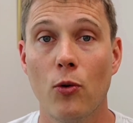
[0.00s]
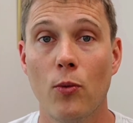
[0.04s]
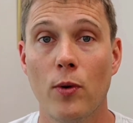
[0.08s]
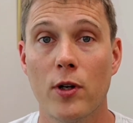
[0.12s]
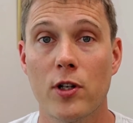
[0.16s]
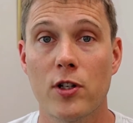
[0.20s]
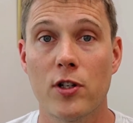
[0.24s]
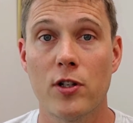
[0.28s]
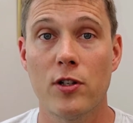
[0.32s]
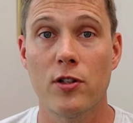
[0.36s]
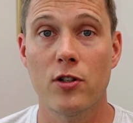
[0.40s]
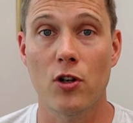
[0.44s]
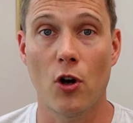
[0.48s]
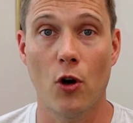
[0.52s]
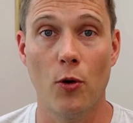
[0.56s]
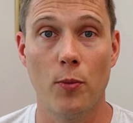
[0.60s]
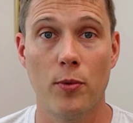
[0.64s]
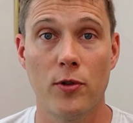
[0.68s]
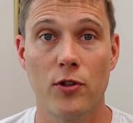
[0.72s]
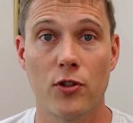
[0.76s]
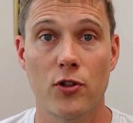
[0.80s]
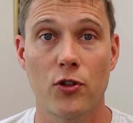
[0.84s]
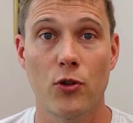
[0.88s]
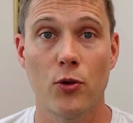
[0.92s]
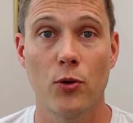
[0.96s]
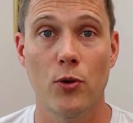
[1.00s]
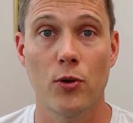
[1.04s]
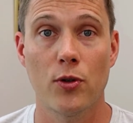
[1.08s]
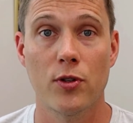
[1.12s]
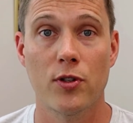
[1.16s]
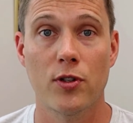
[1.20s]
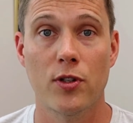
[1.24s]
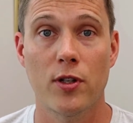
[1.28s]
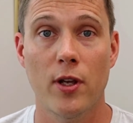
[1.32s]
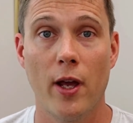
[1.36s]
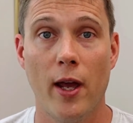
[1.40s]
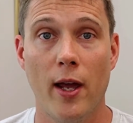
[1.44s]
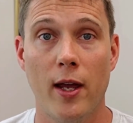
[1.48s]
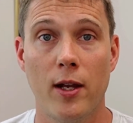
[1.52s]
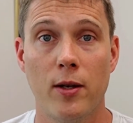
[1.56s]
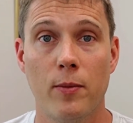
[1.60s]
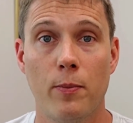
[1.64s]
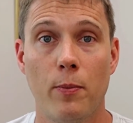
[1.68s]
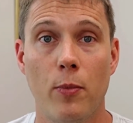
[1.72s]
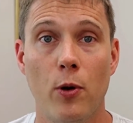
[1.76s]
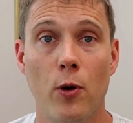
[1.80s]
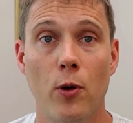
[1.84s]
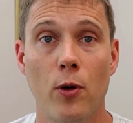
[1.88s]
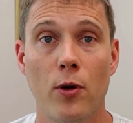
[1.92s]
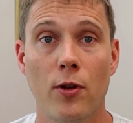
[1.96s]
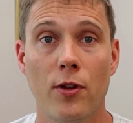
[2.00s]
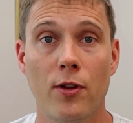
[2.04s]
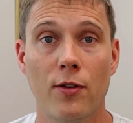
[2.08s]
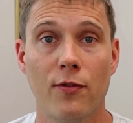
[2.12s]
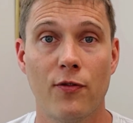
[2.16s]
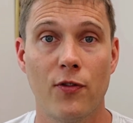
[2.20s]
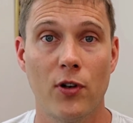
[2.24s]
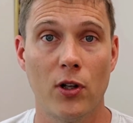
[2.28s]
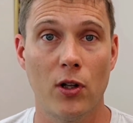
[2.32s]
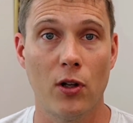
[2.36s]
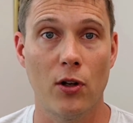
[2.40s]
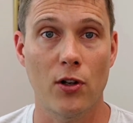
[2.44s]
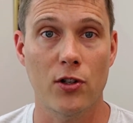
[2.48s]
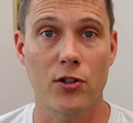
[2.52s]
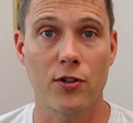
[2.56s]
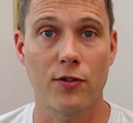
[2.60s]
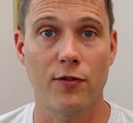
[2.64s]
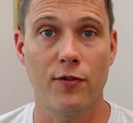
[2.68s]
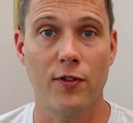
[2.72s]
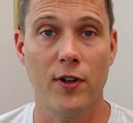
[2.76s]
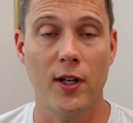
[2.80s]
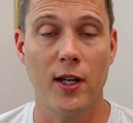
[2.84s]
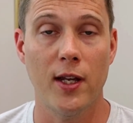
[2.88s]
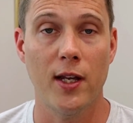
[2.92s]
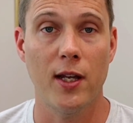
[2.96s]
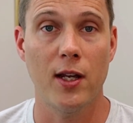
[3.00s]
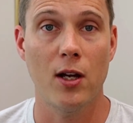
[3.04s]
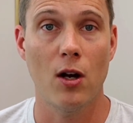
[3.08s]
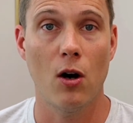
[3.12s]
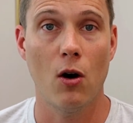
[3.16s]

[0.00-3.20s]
which is open source, and per the philosophy